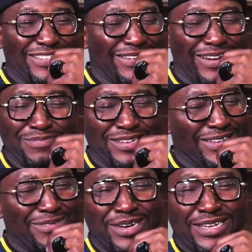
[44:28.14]

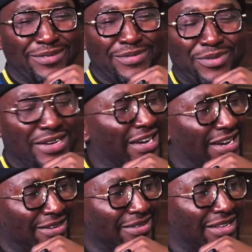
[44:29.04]
The way they
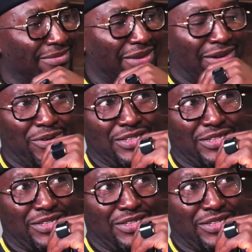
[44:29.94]
handle that,